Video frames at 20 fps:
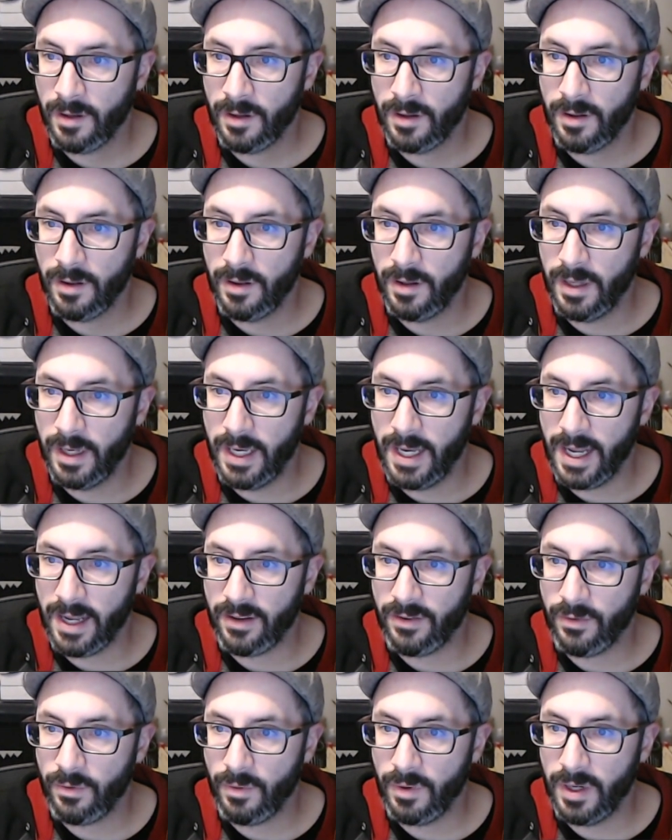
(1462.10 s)
The
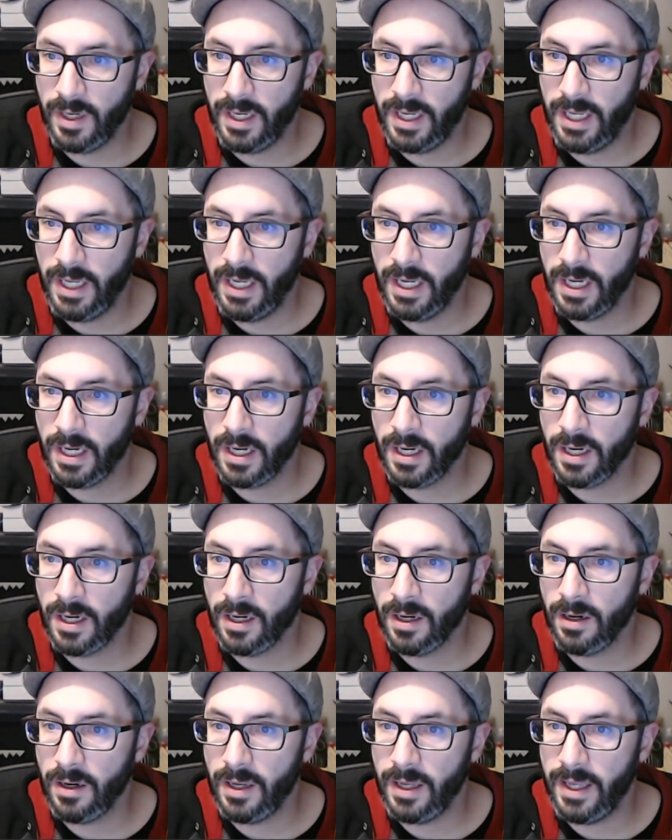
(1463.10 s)
next one
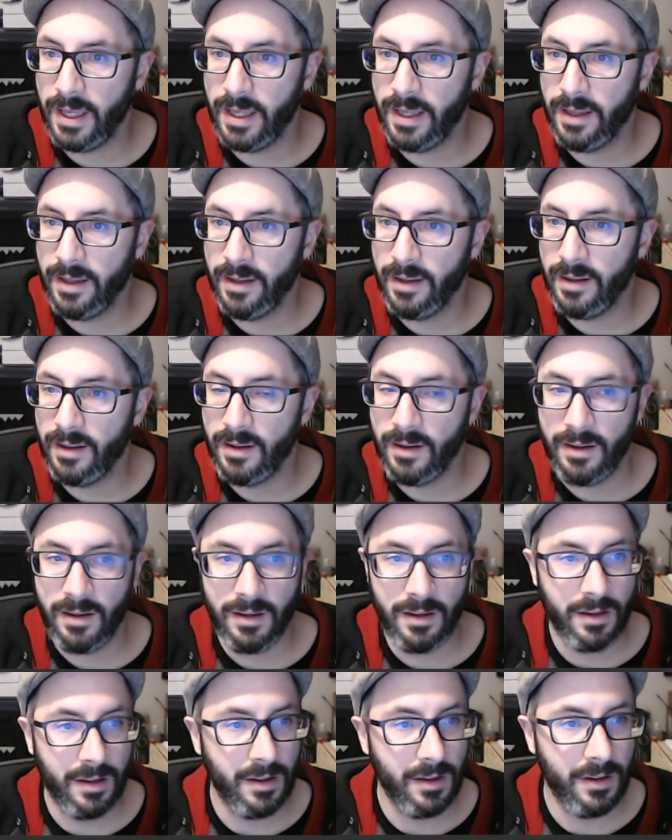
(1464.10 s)
here
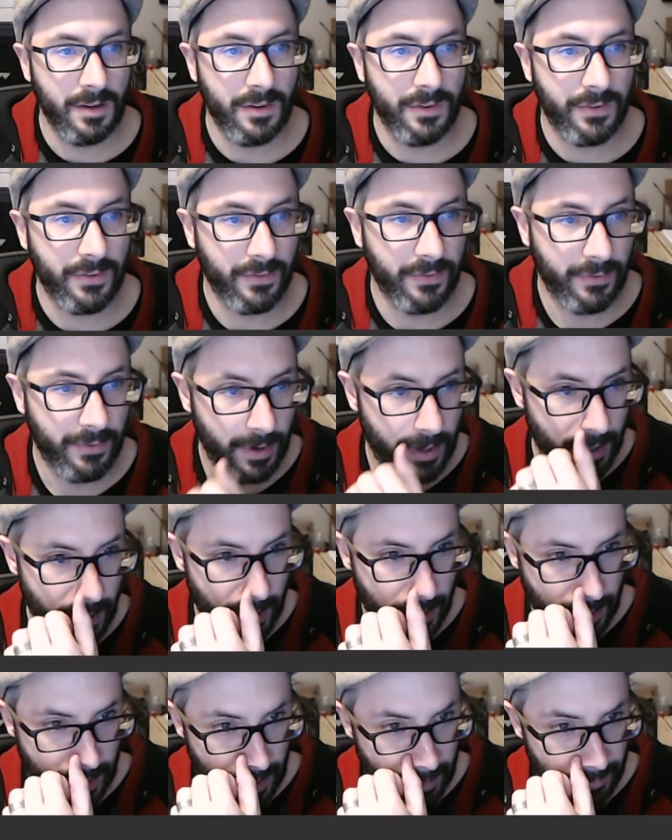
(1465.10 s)
is
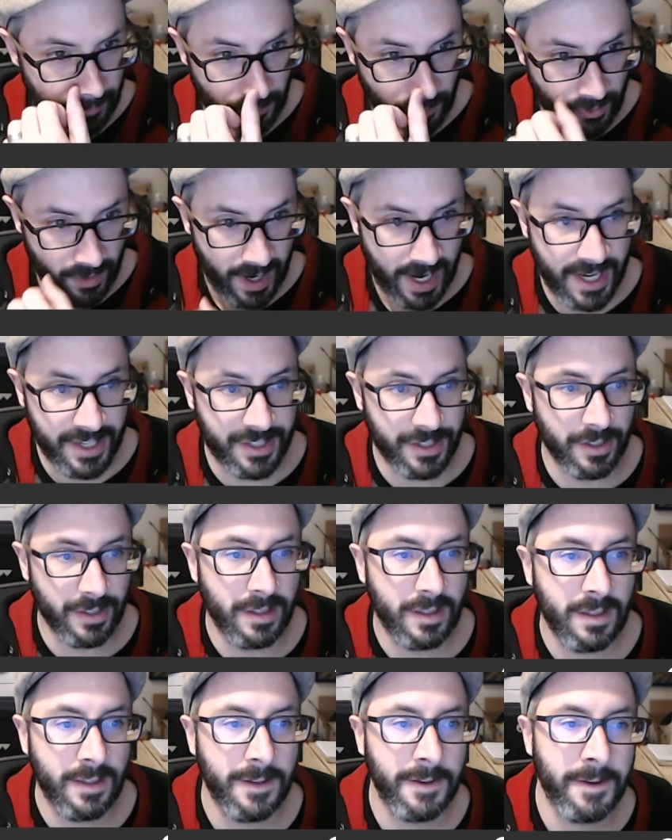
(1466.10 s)
from
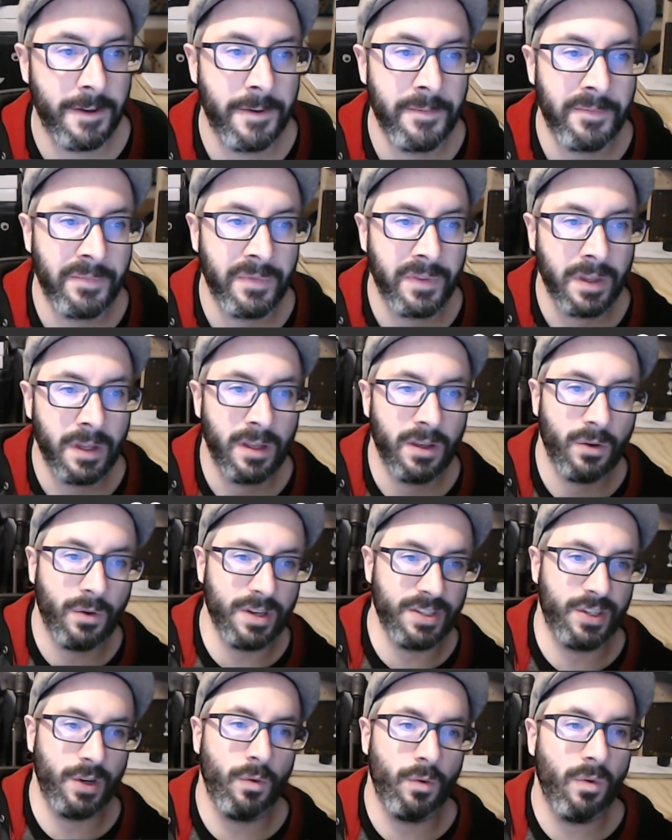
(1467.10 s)
Rachel.
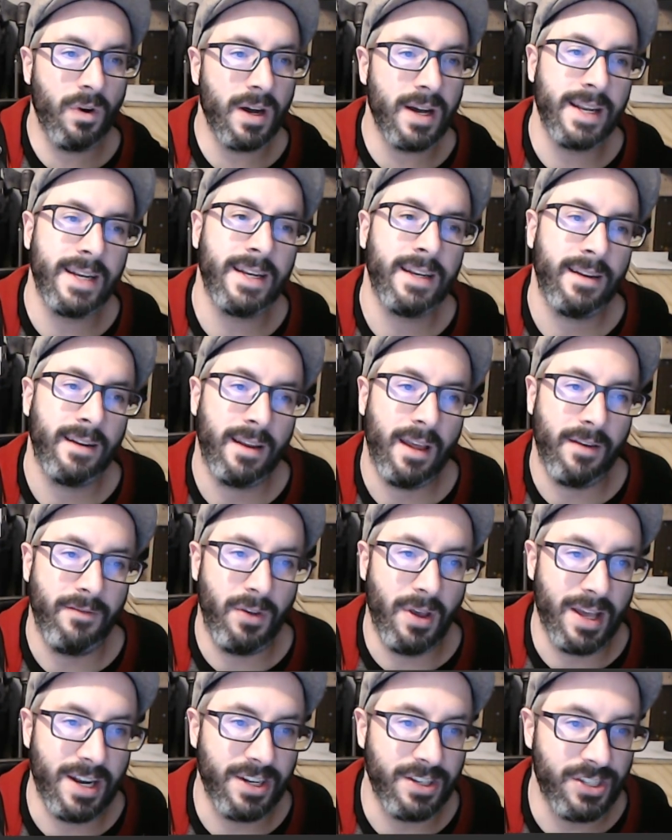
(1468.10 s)
Question 1, have
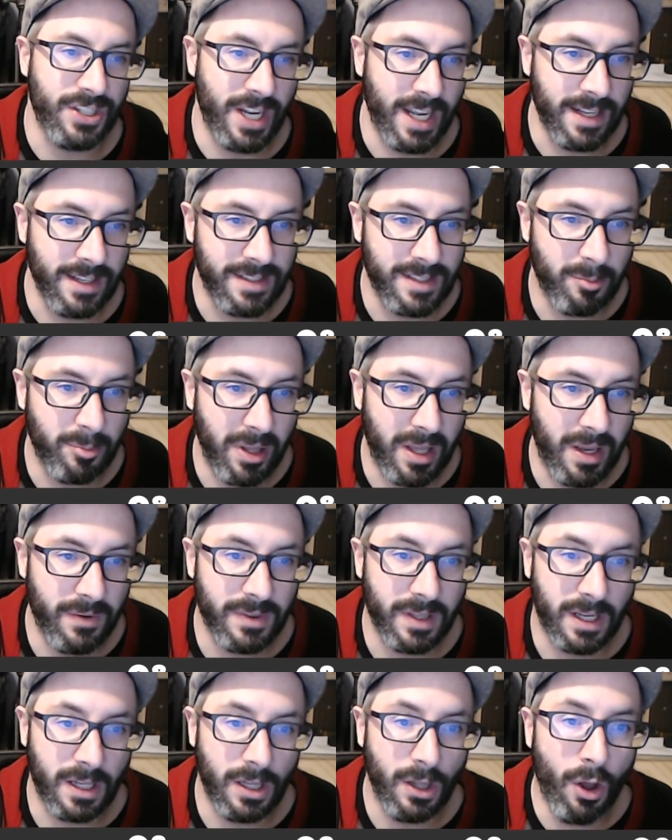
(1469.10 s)
you had a chance to play with
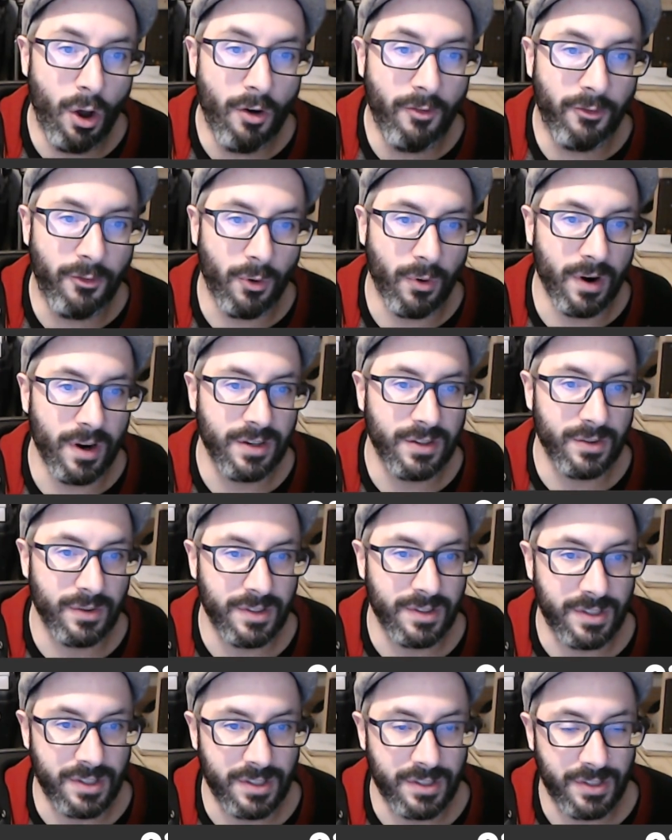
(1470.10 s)
a Glowforge, or
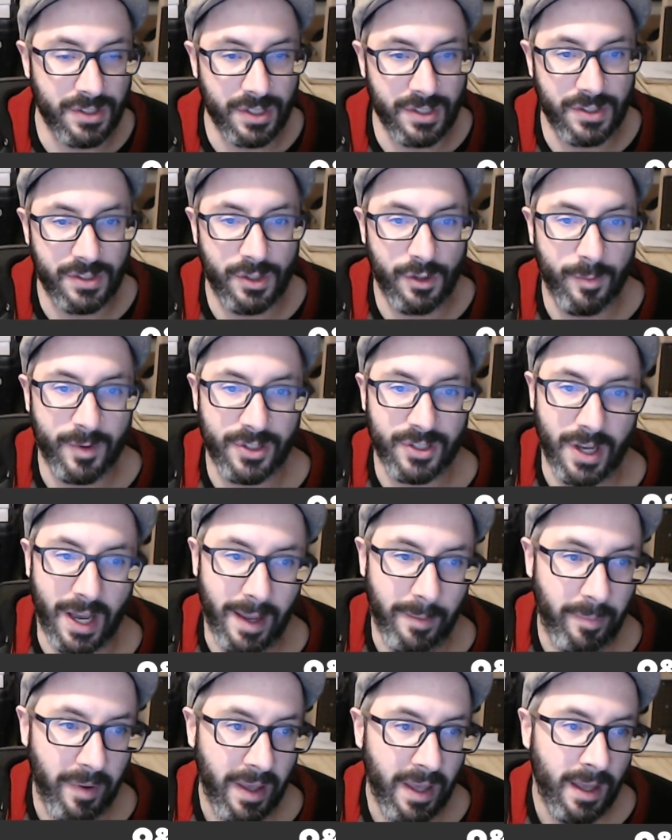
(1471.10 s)
is it just too much
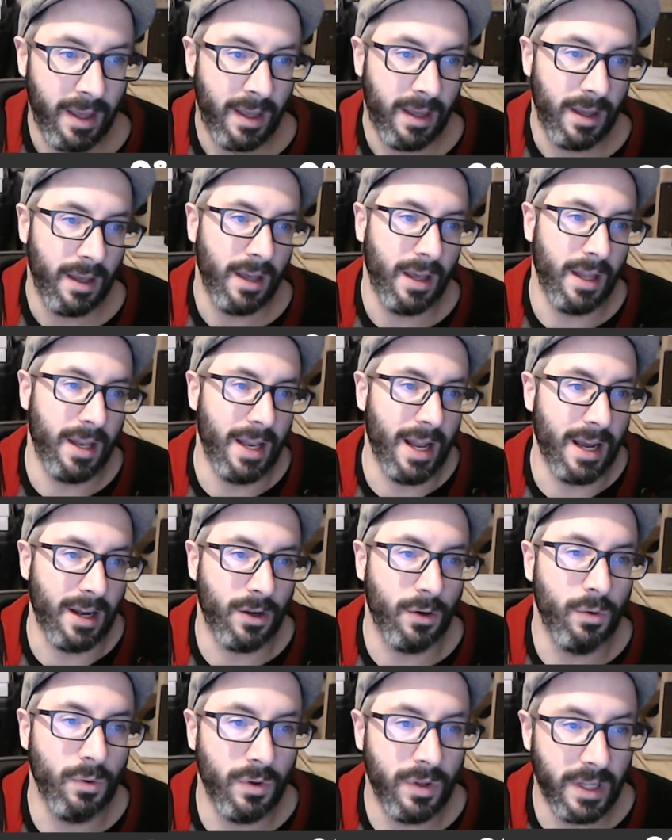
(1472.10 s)
hype and not
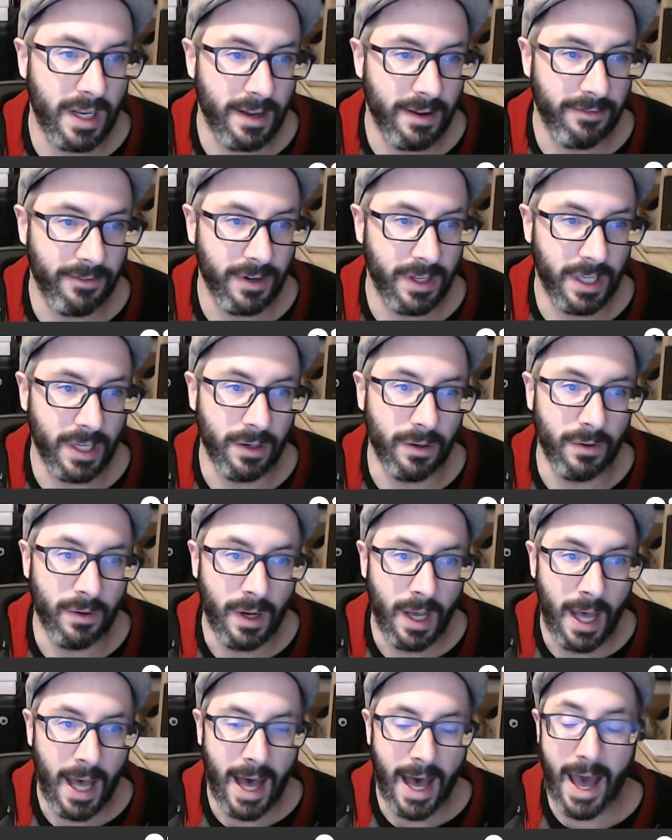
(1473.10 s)
cool enough for you?
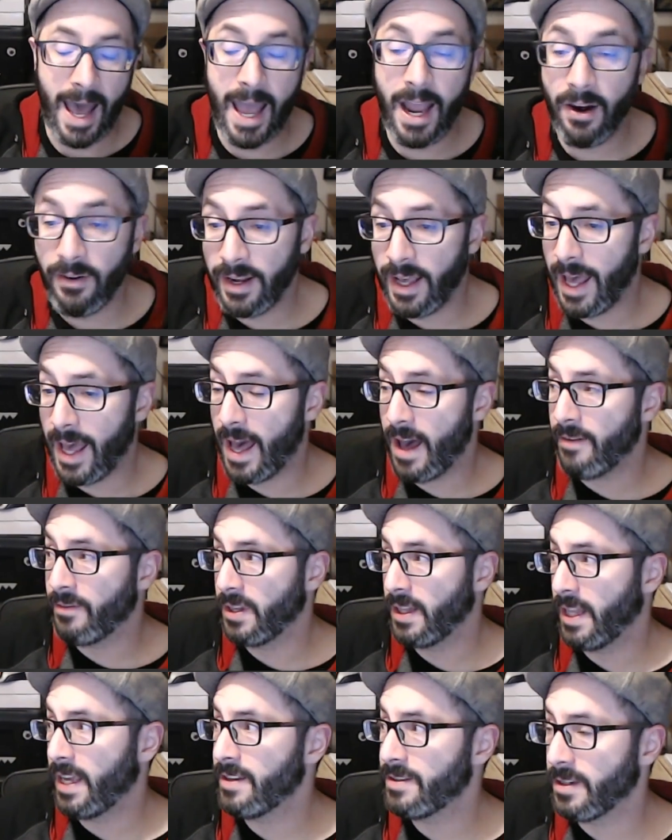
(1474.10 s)
I already have a
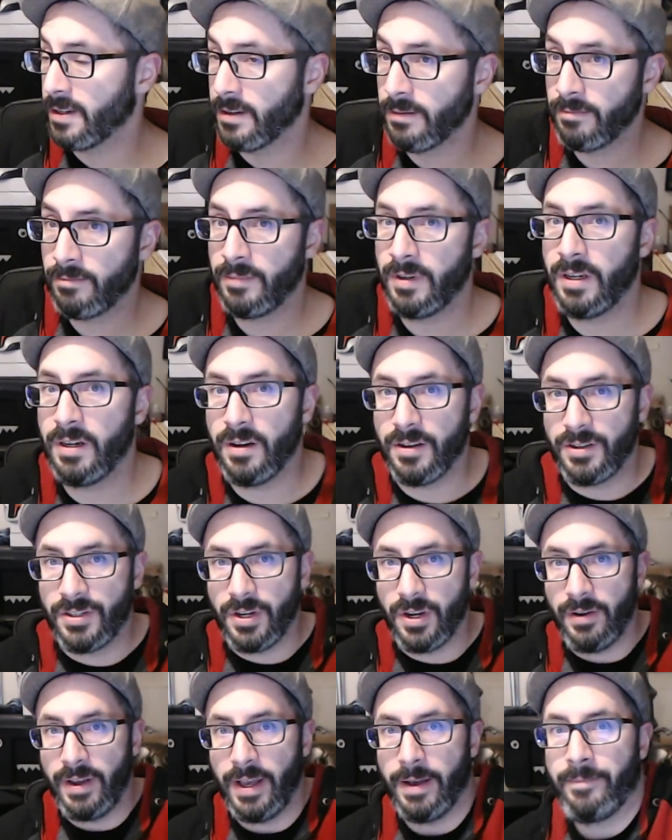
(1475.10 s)
laser. Here, I'll
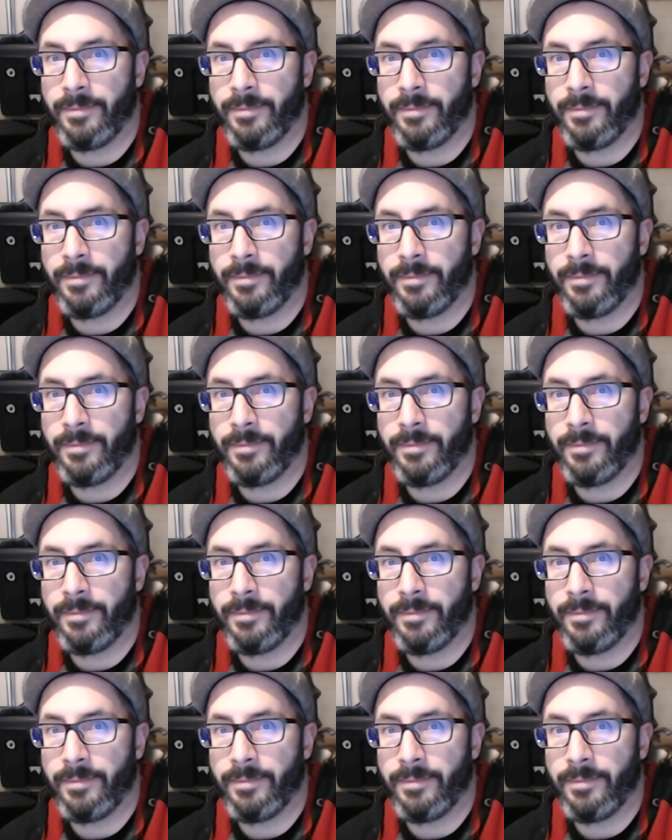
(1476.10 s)
show you.